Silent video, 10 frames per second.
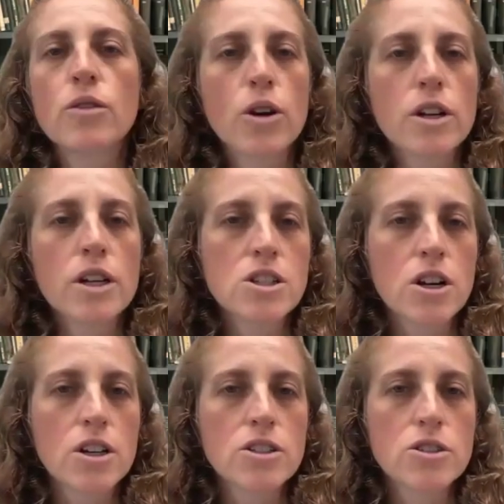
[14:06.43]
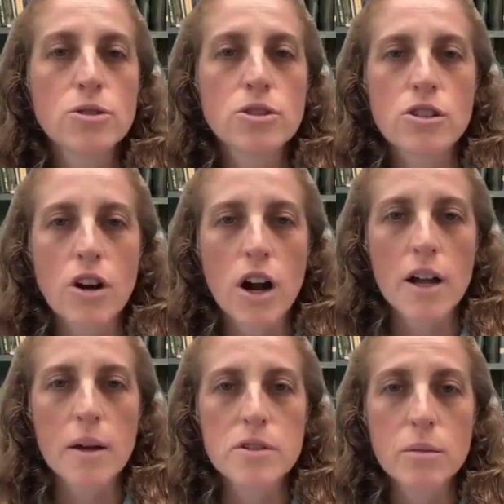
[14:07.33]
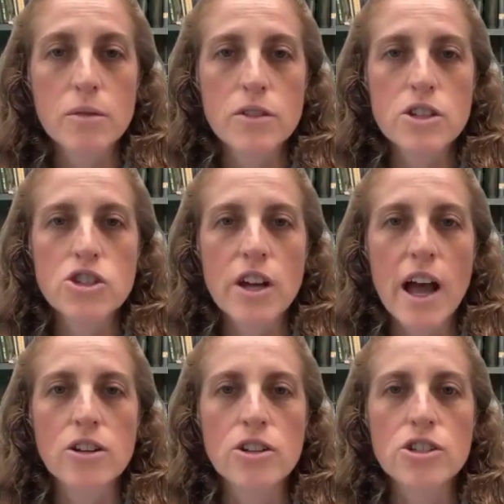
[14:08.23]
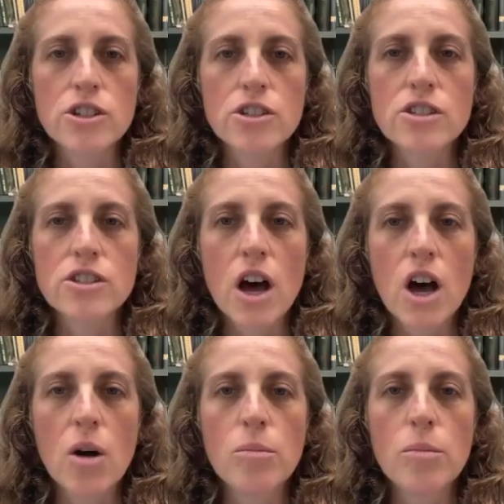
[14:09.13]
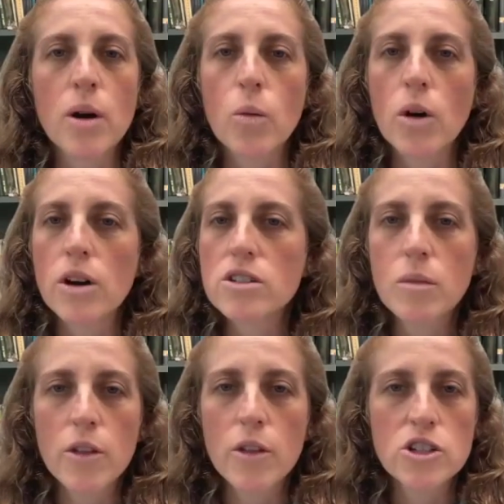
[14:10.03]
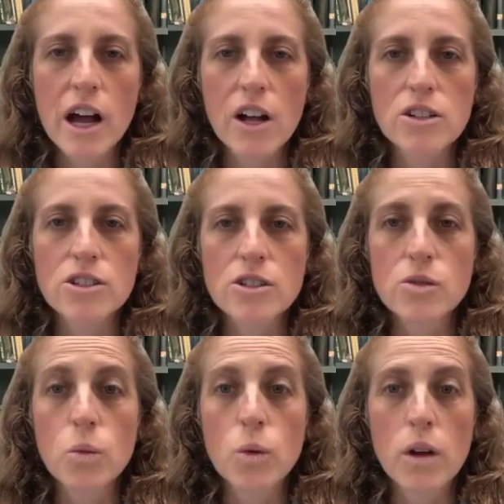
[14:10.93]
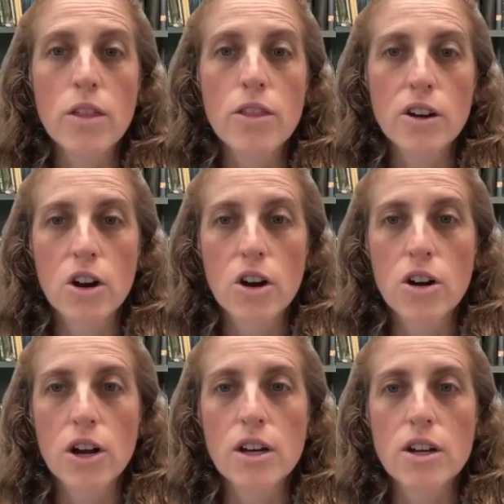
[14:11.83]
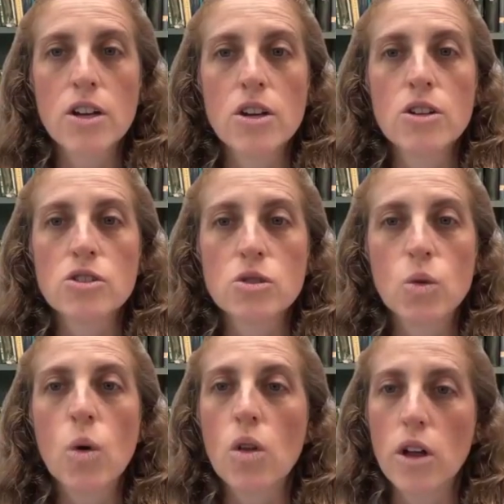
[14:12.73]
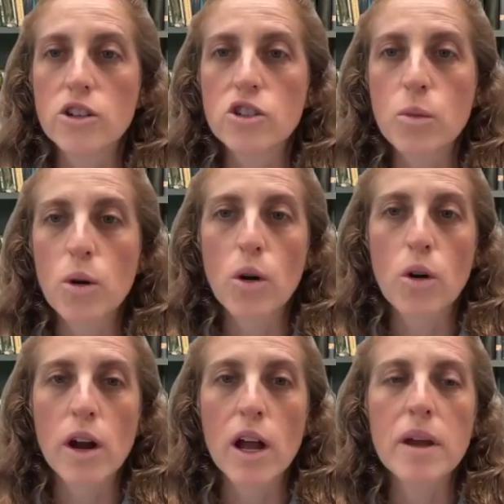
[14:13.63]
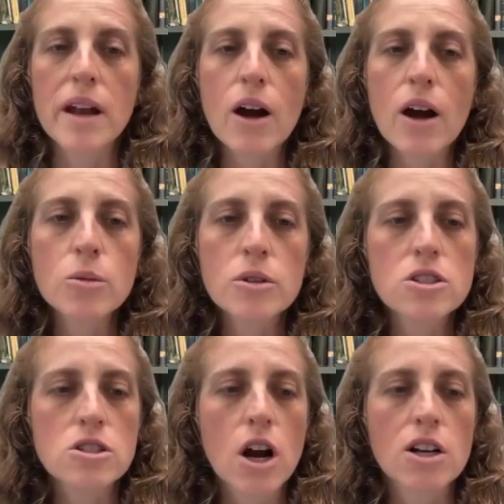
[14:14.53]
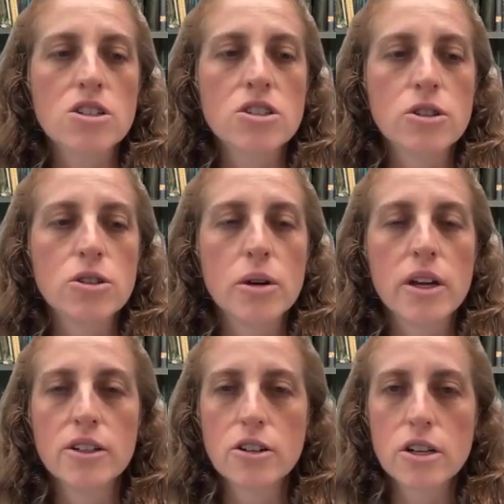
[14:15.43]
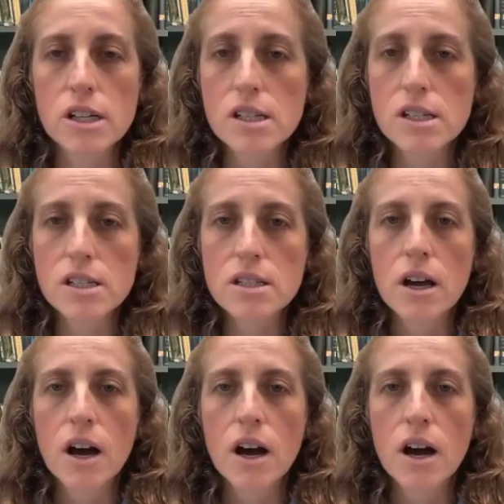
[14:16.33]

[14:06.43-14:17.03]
already started to describe some of these challenges, but what are some other challenges with the current school lunch program, and how can we start to increase